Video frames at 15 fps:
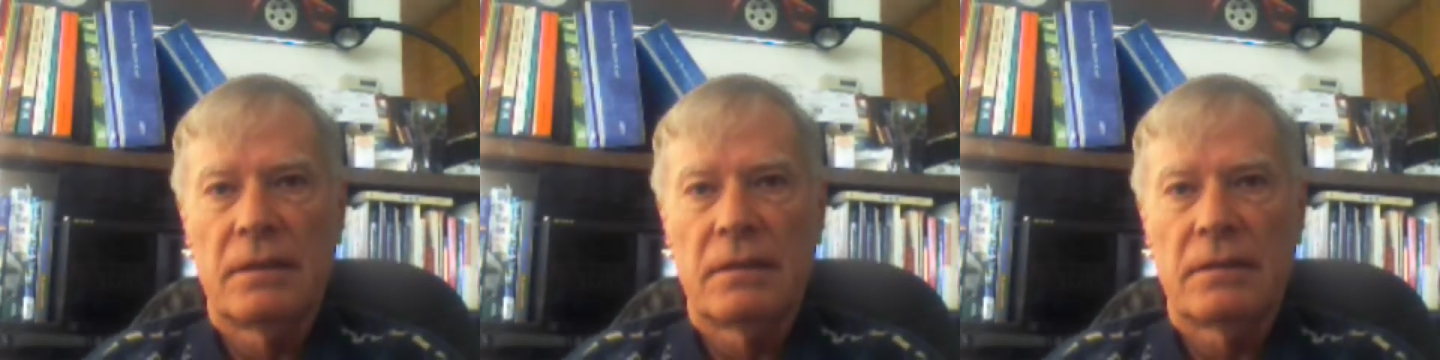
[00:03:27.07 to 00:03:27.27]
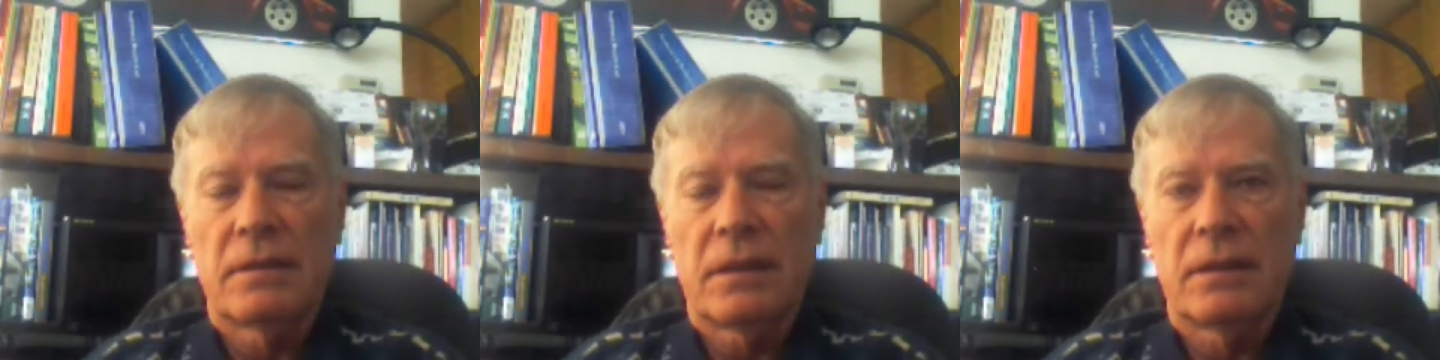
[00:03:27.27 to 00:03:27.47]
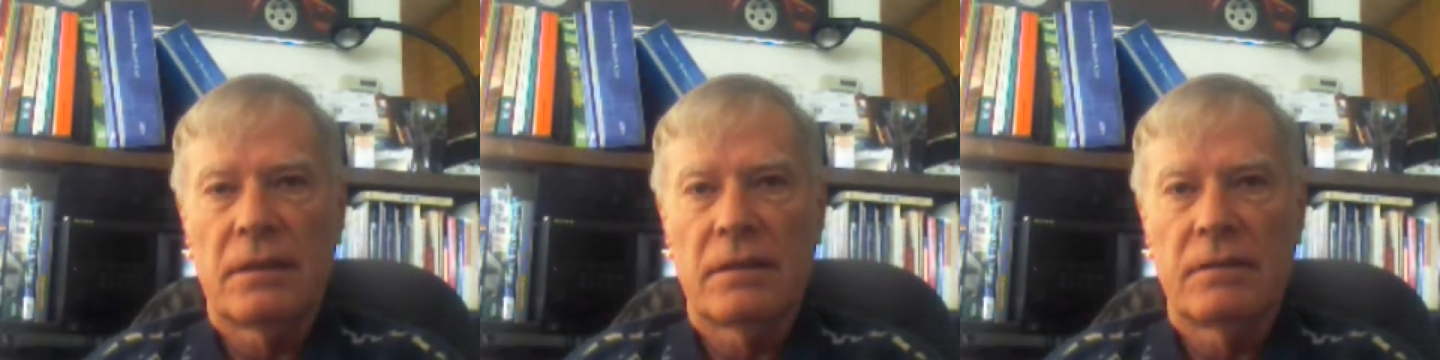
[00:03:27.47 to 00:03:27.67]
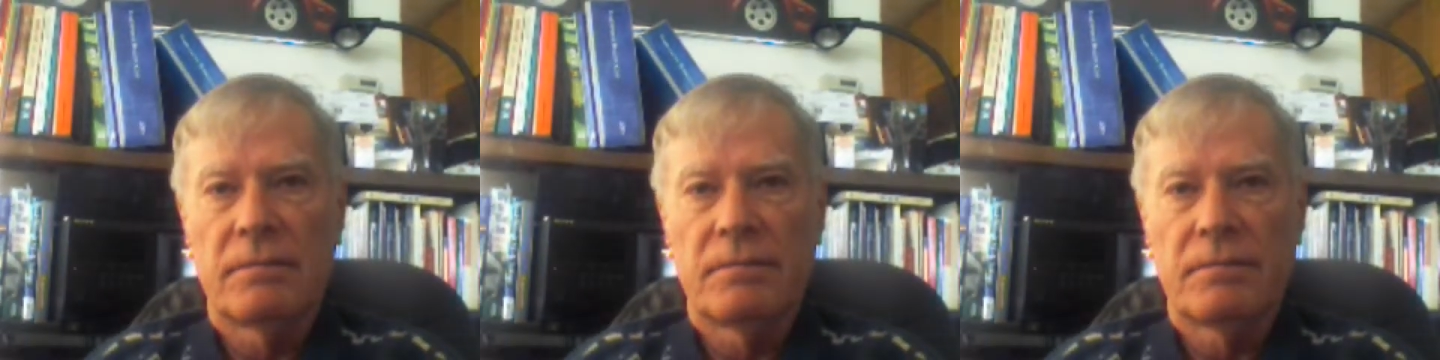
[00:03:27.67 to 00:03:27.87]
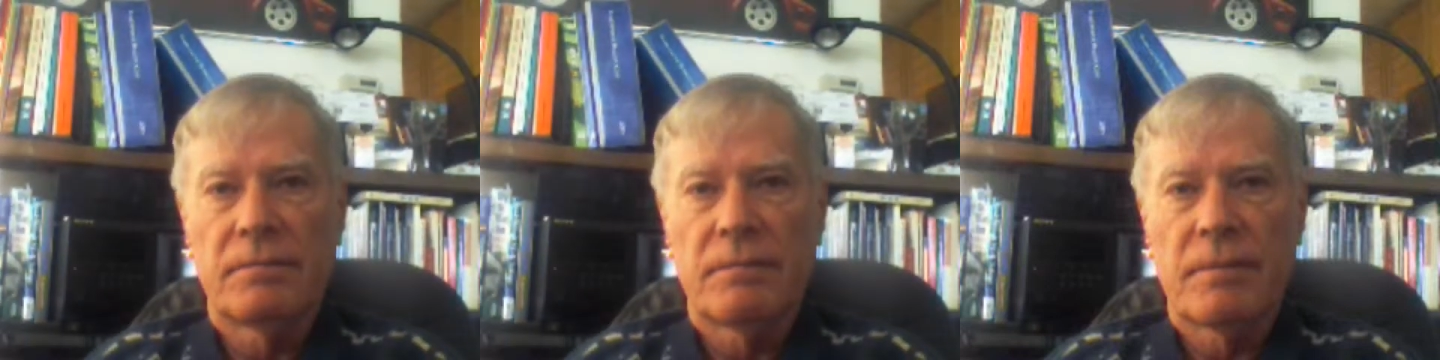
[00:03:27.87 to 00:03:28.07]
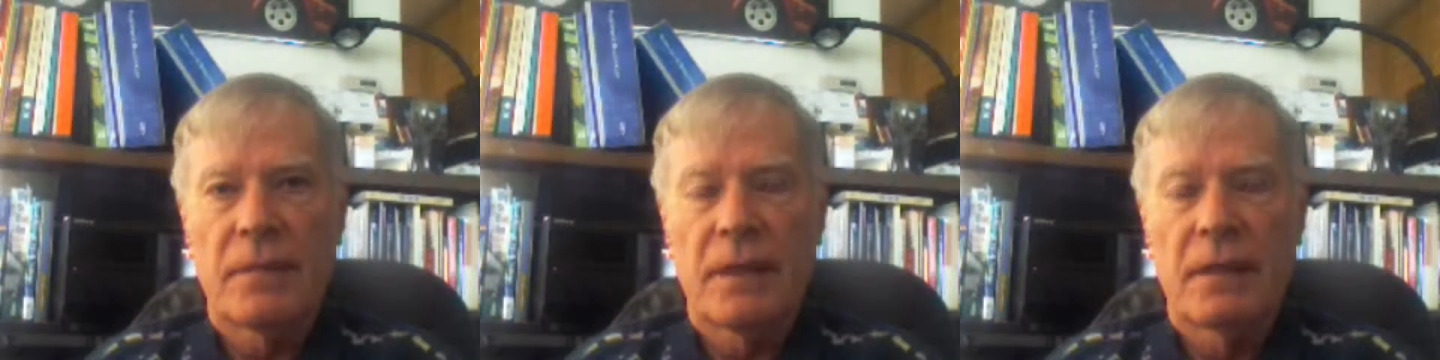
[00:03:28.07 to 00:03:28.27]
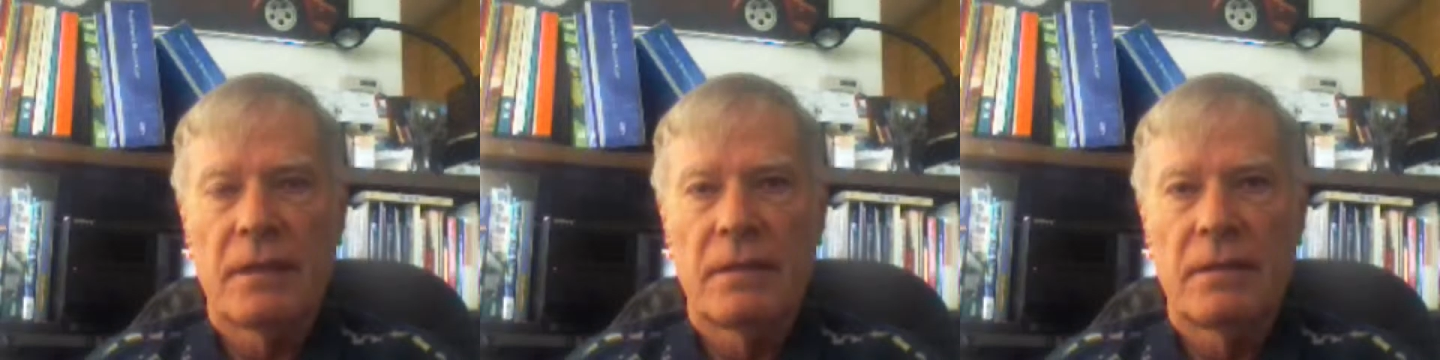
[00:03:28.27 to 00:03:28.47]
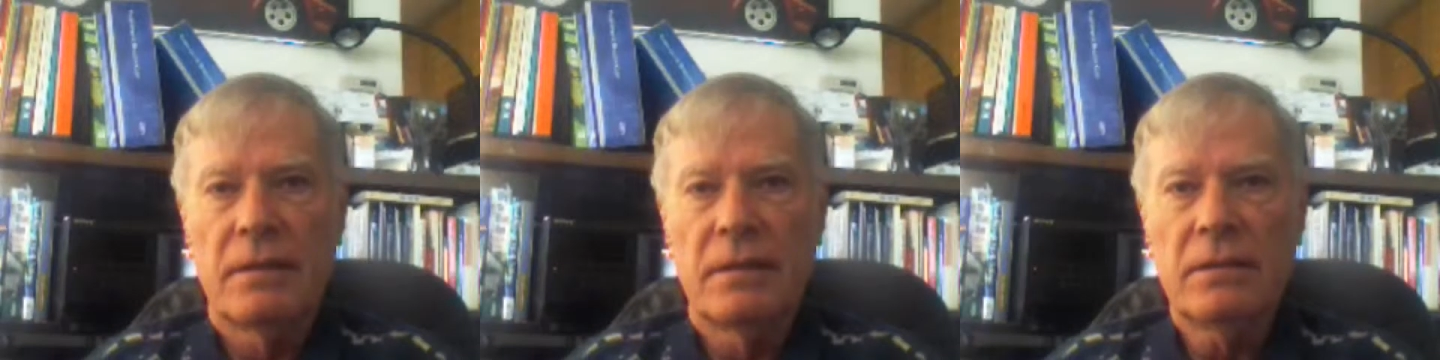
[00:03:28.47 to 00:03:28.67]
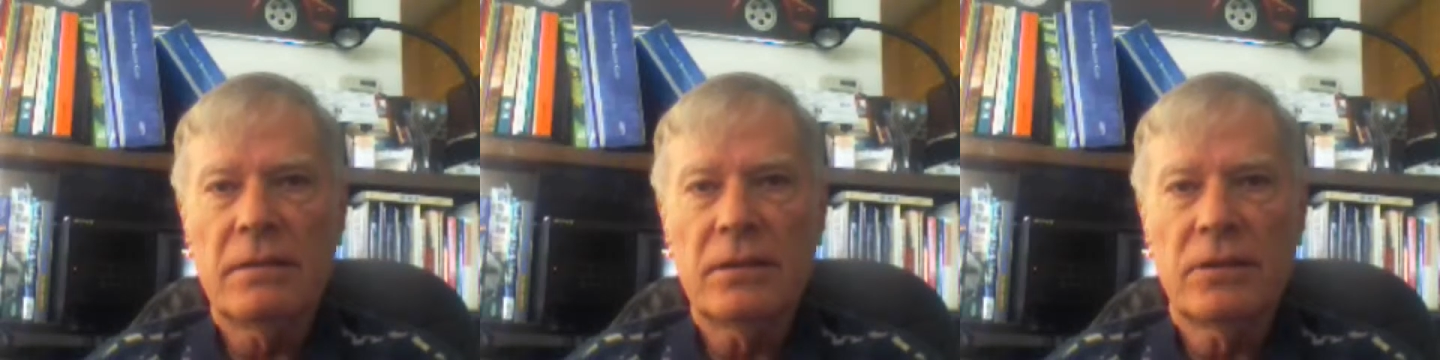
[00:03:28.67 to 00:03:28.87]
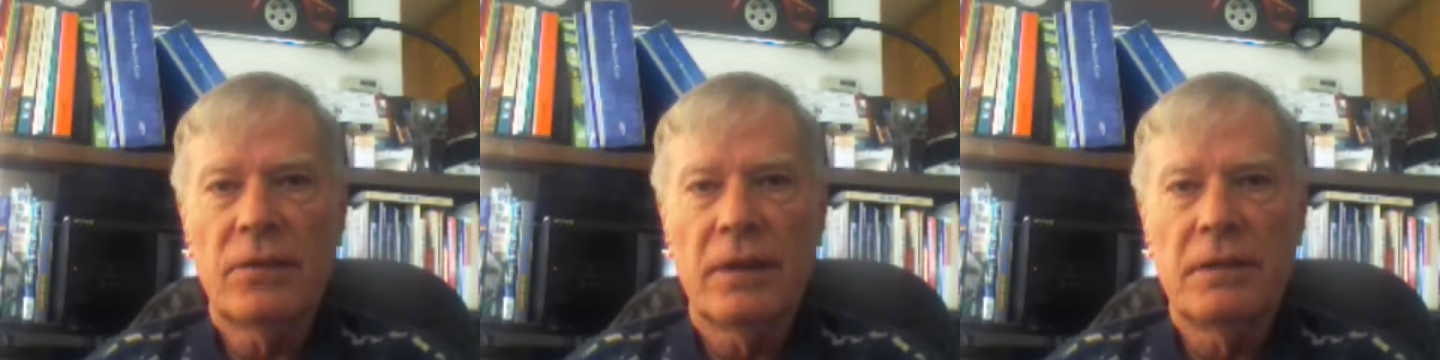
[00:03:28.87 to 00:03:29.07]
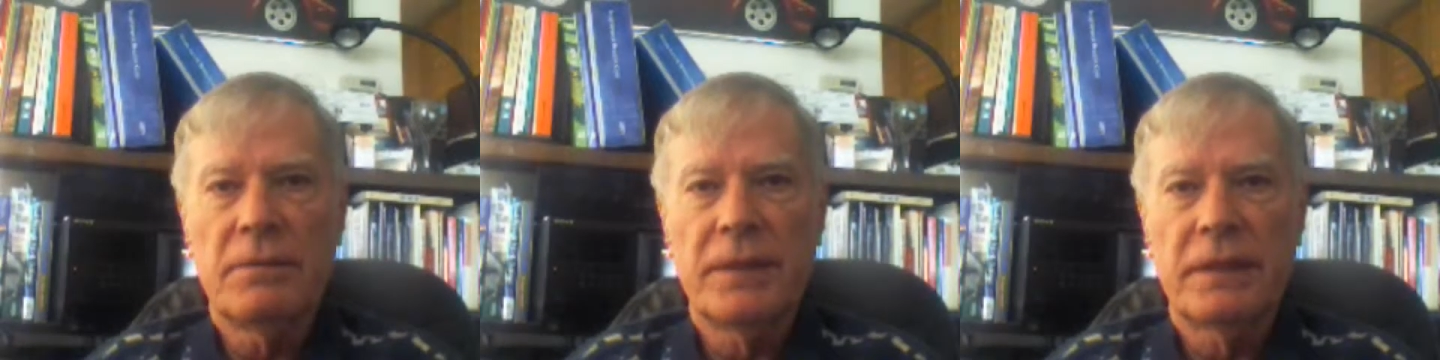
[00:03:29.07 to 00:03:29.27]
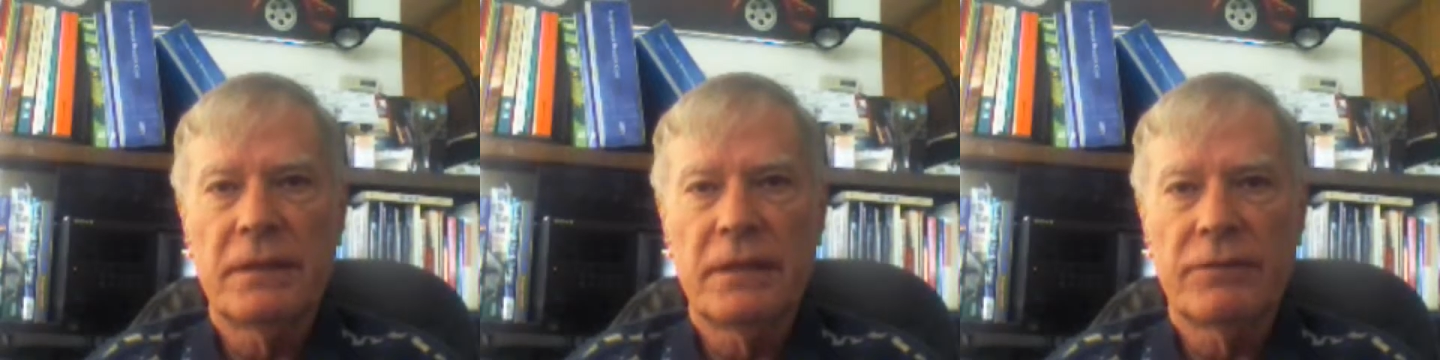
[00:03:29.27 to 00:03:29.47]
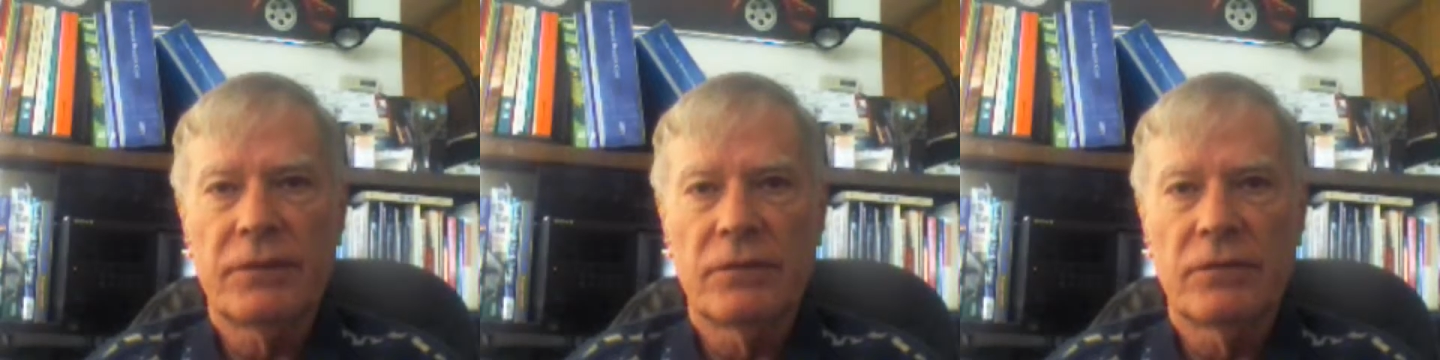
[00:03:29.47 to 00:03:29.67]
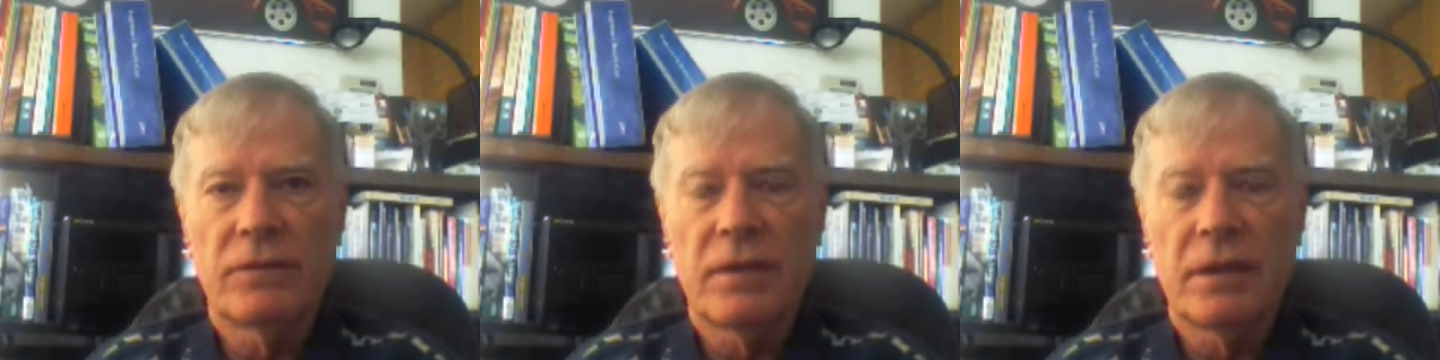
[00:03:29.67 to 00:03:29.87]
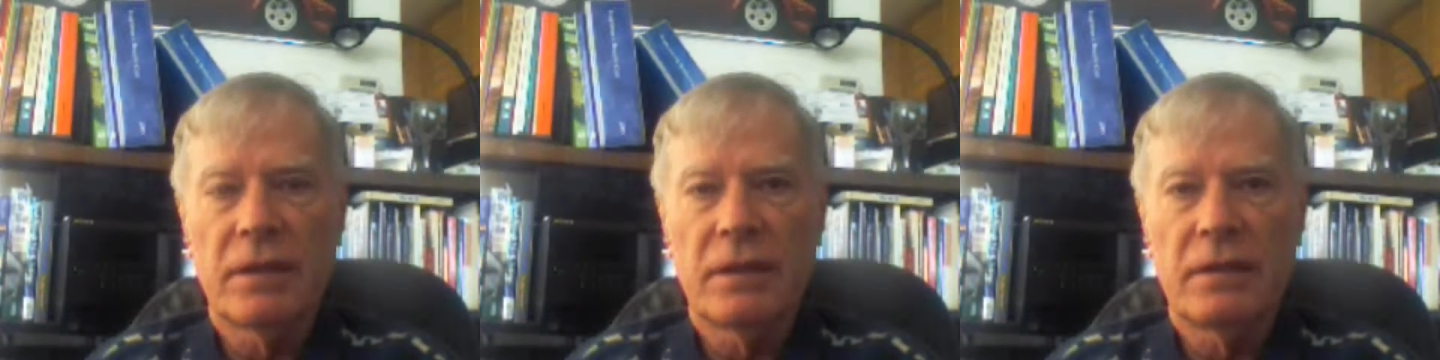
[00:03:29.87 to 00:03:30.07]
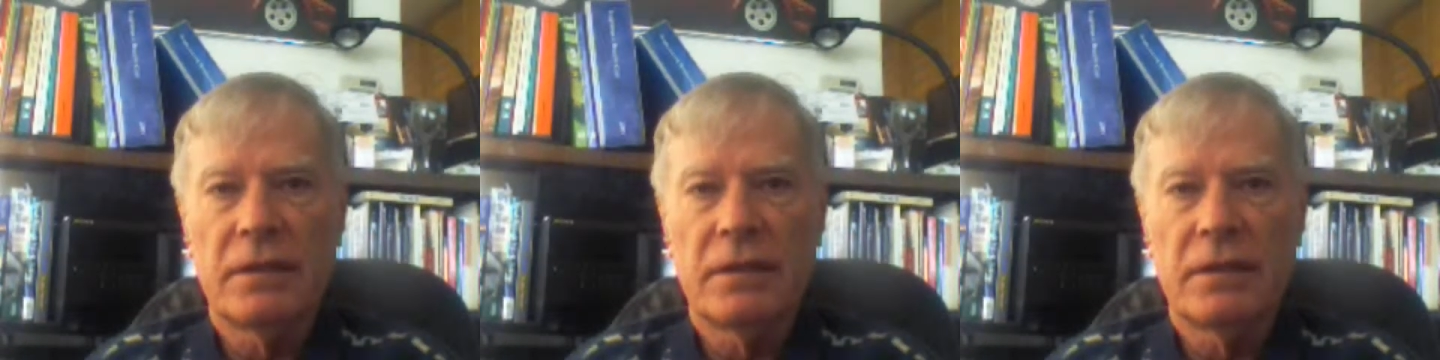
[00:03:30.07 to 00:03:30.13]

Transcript: So this is quite a bit different water.